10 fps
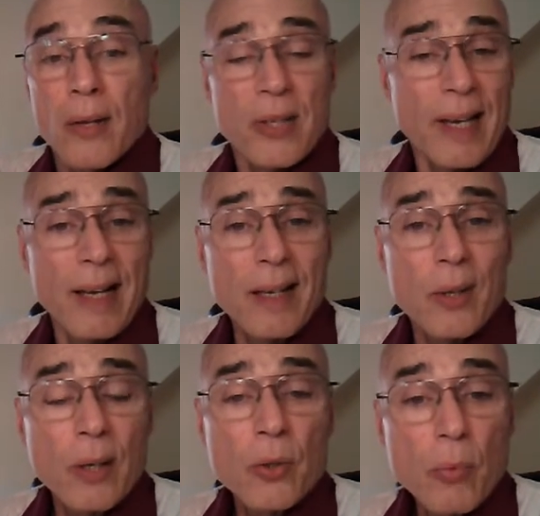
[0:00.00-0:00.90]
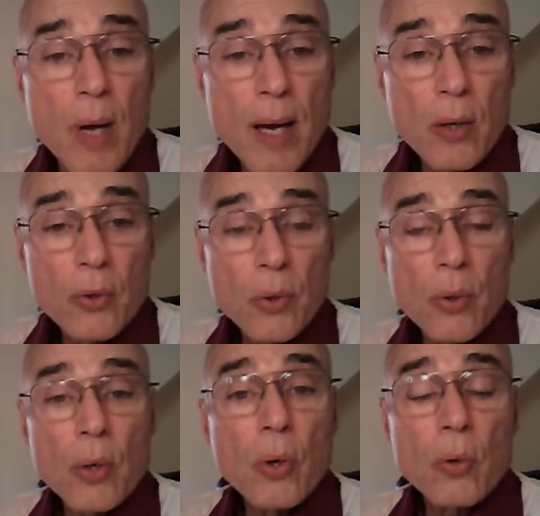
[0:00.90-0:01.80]
say anything
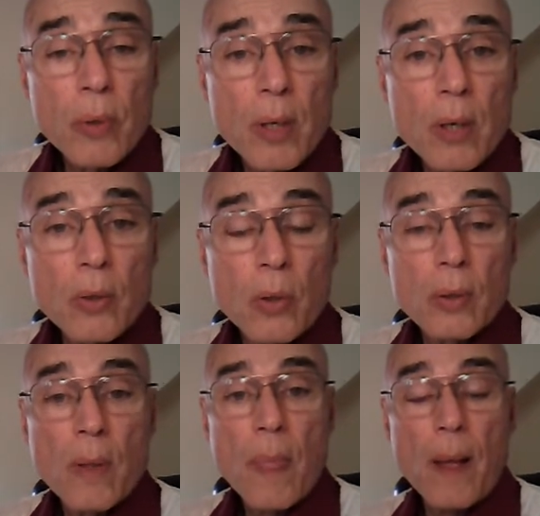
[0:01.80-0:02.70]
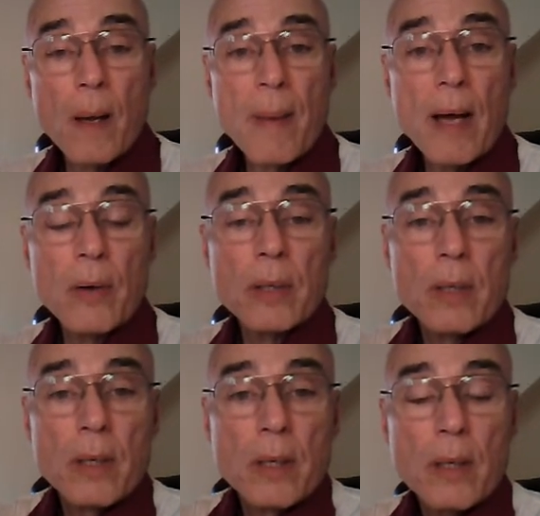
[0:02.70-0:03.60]
derogatory or critical about
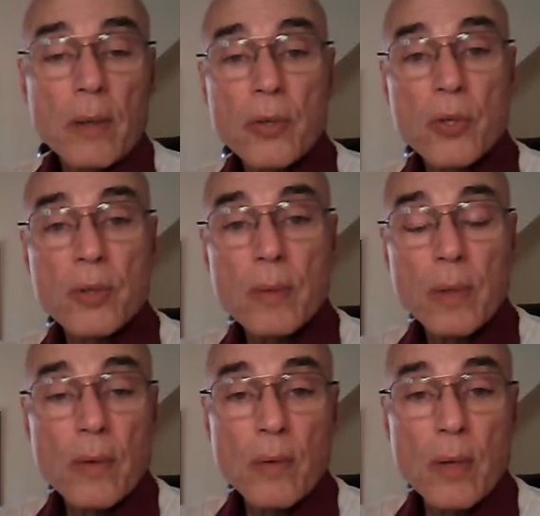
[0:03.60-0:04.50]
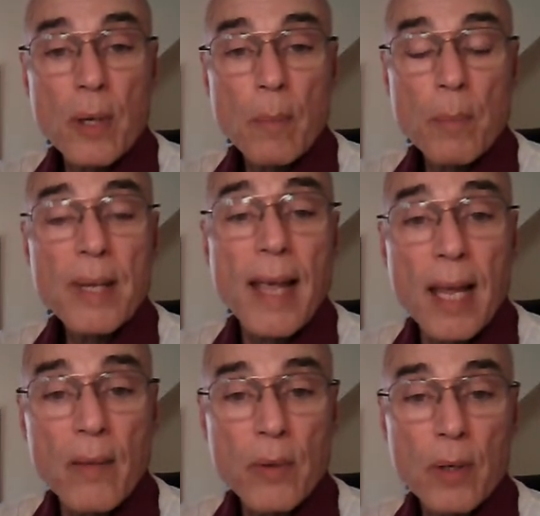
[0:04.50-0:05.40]
the
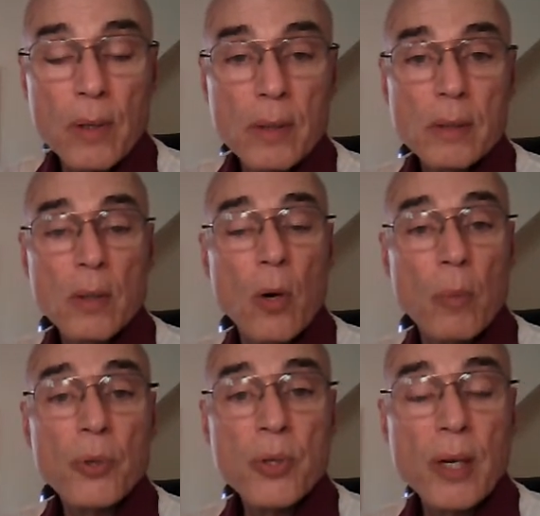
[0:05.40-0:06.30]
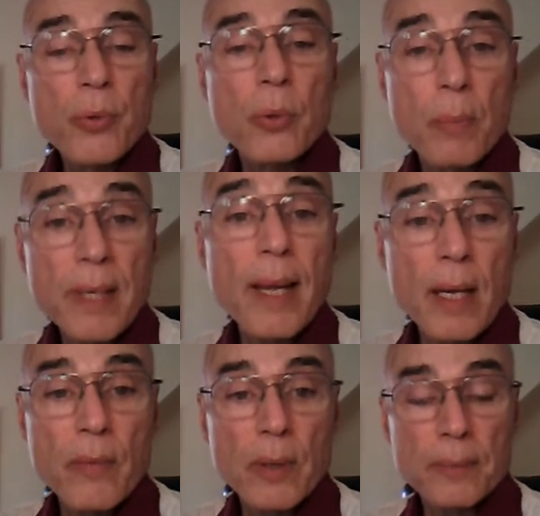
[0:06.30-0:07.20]
behavior, the homosexual
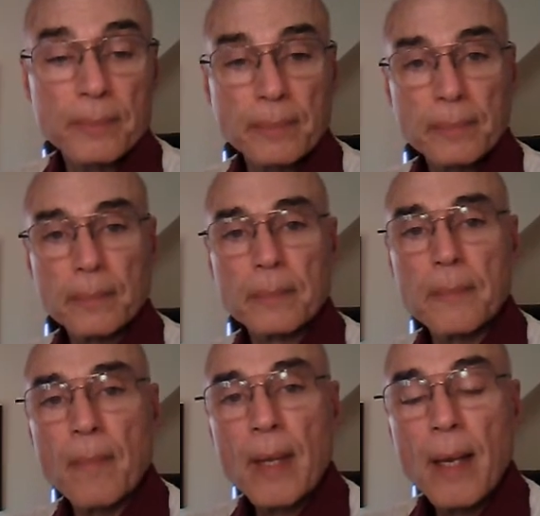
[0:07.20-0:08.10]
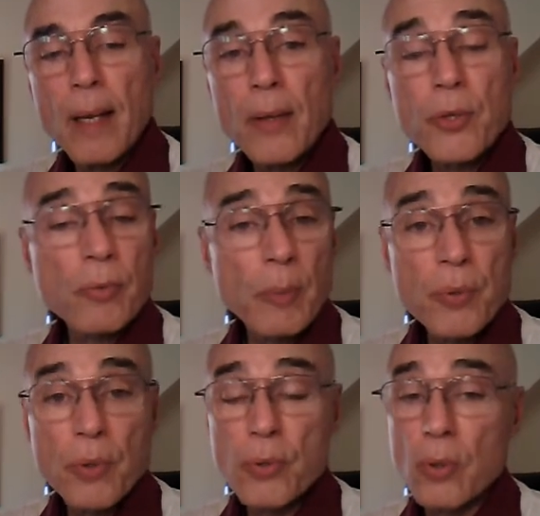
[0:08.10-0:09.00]
behavior. The
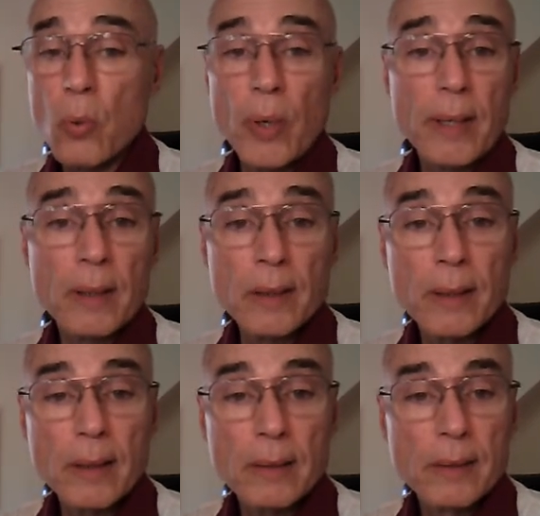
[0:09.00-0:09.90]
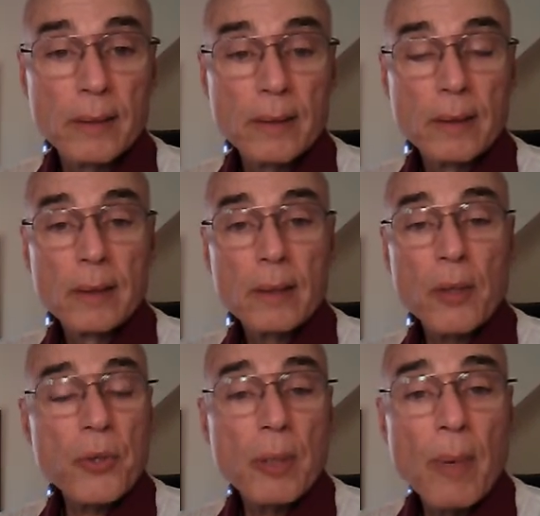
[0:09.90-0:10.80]
Scriptures are quite clear.
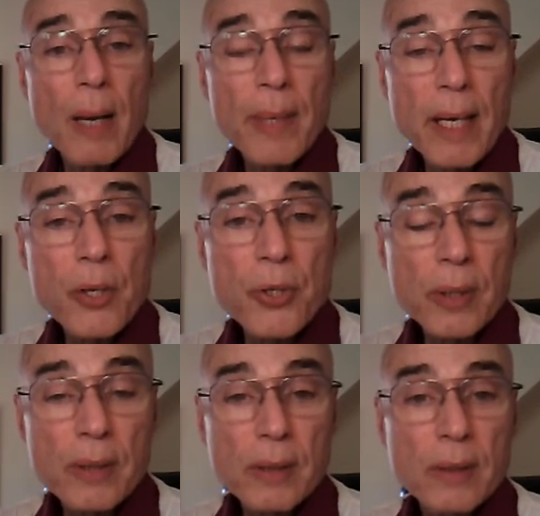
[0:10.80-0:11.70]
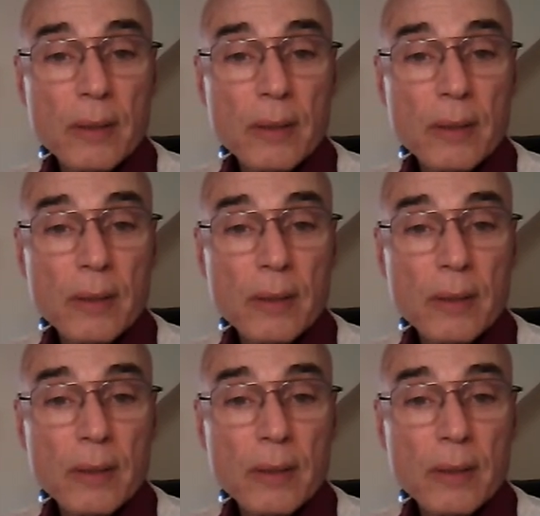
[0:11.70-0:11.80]
It's an abomination.